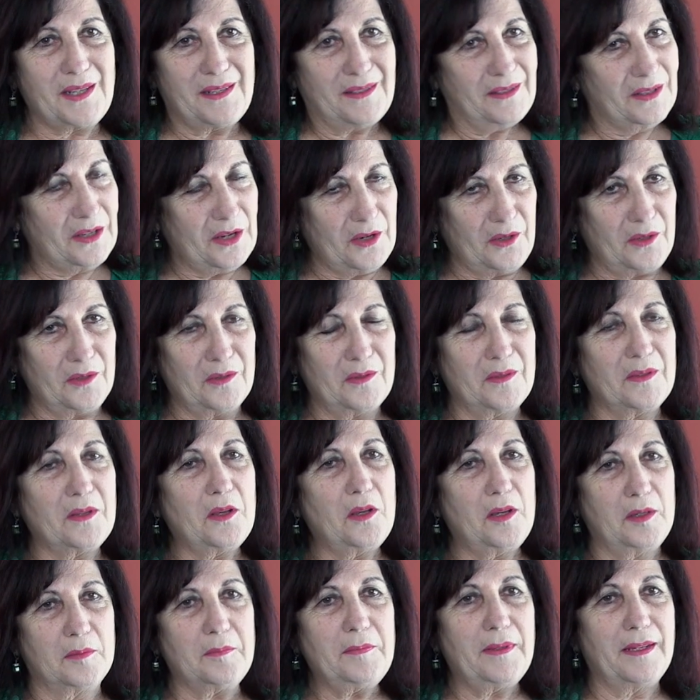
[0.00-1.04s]
No, the
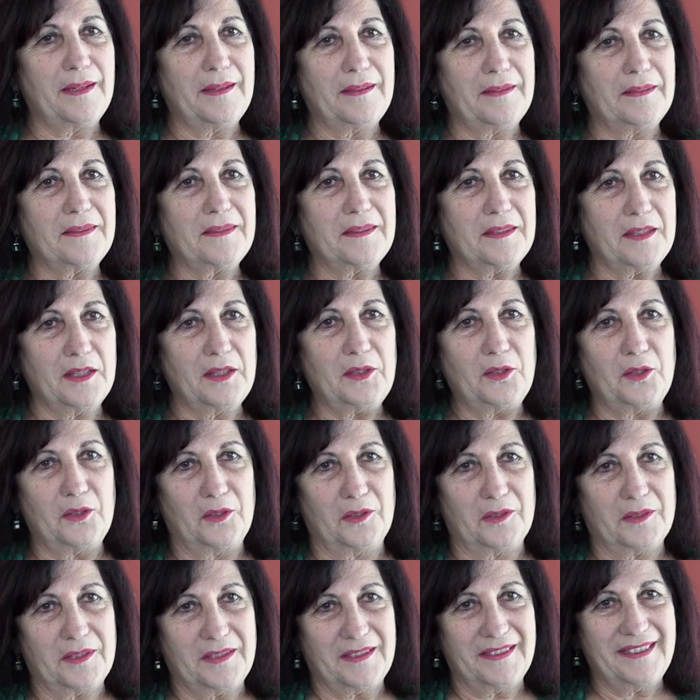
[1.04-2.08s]
hot bath
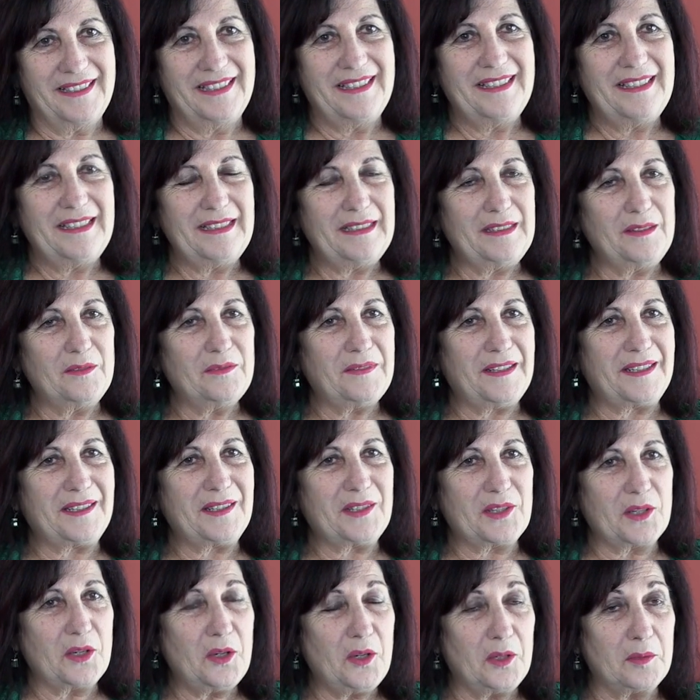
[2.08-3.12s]
cannot. In
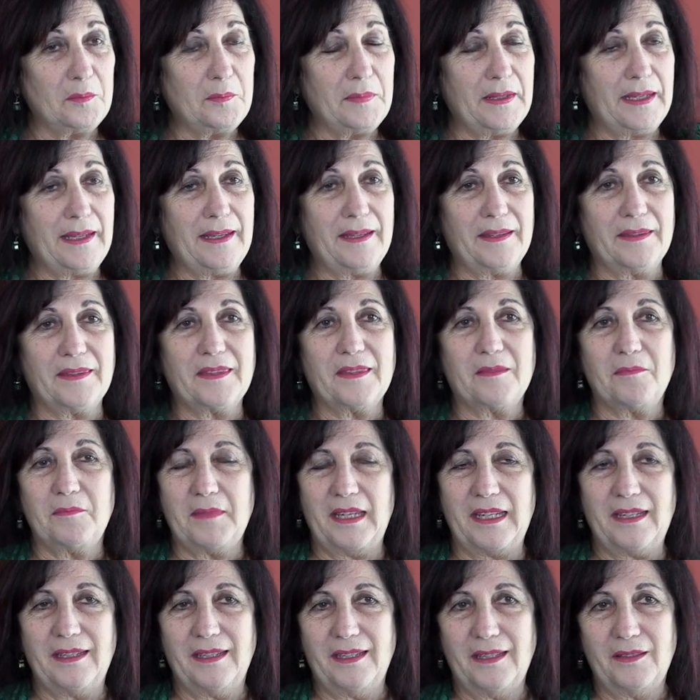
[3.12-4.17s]
fact, a hot bath
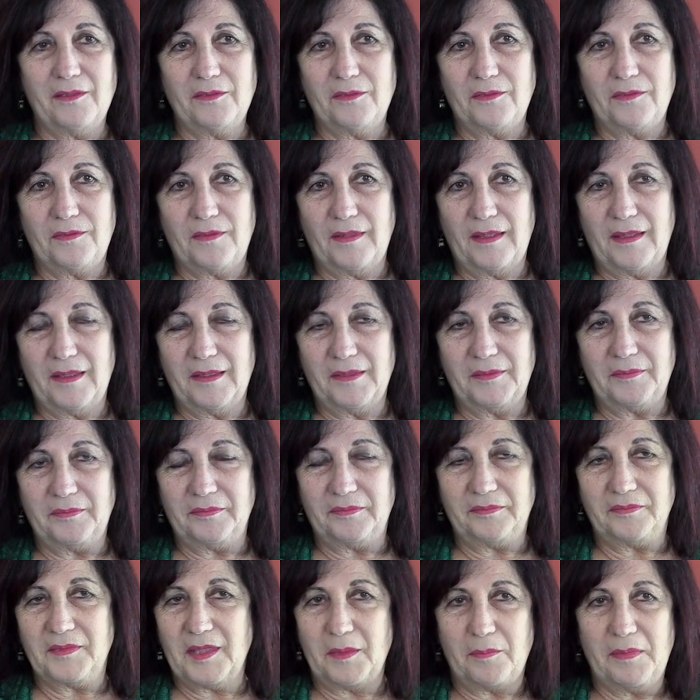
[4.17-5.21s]
may have,
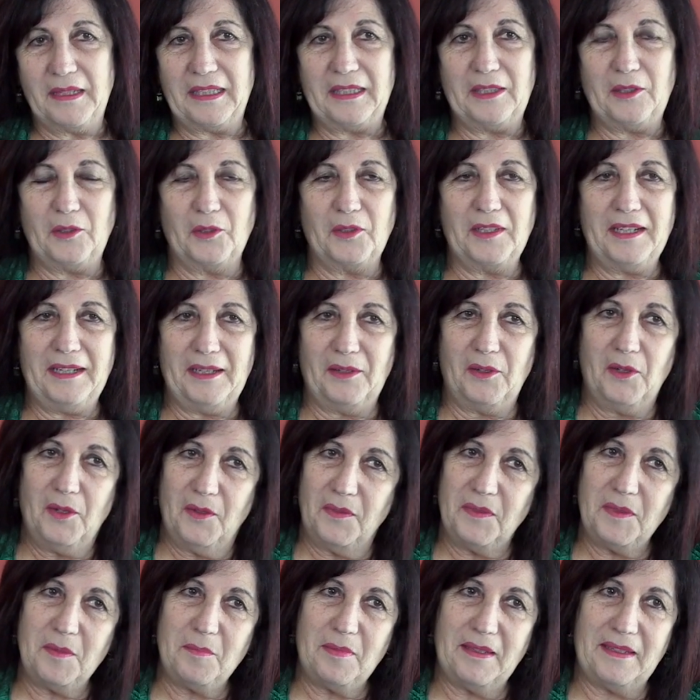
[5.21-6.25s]
um, depending on how
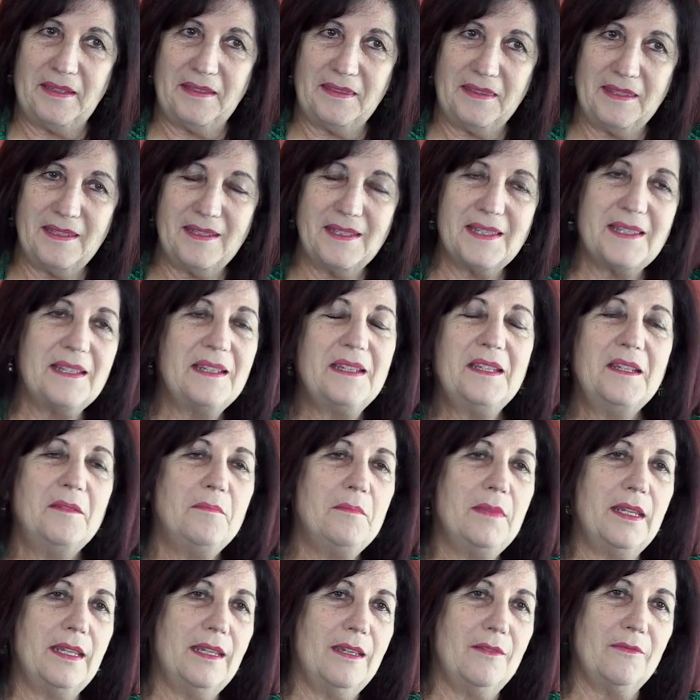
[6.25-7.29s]
hot the bath is,
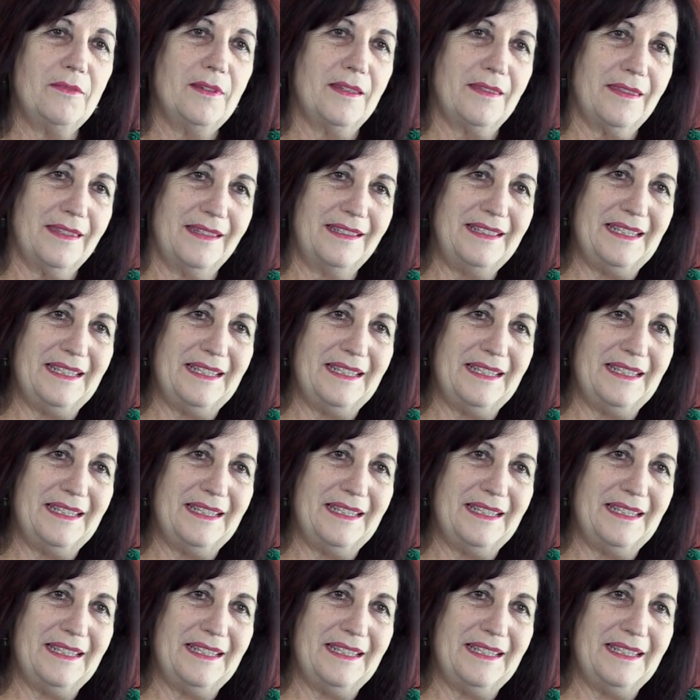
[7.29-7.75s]
may have other